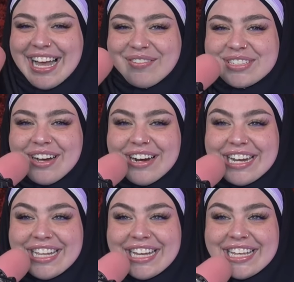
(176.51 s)
I'm
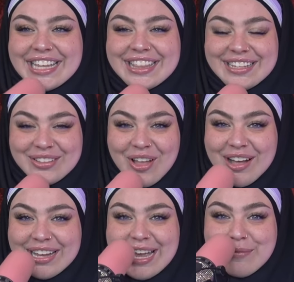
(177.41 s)
sorry. Like, the
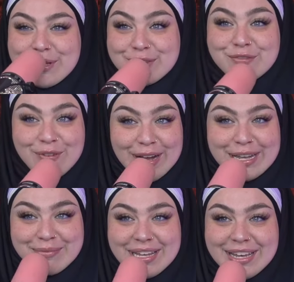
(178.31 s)
long camera's
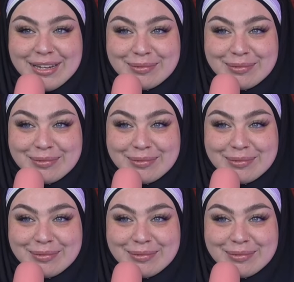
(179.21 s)
fucking me